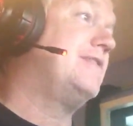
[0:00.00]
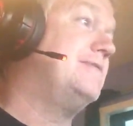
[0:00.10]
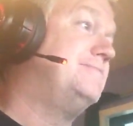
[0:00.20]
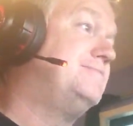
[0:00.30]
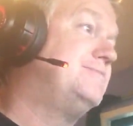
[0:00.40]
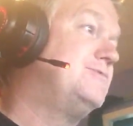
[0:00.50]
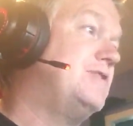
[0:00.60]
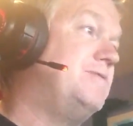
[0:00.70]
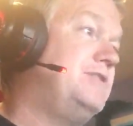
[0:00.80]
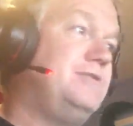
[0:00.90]
Yeah.
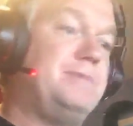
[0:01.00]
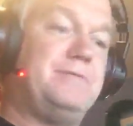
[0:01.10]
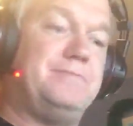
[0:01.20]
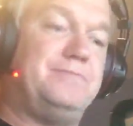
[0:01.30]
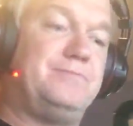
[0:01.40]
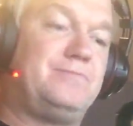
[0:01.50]
Try to reach you back.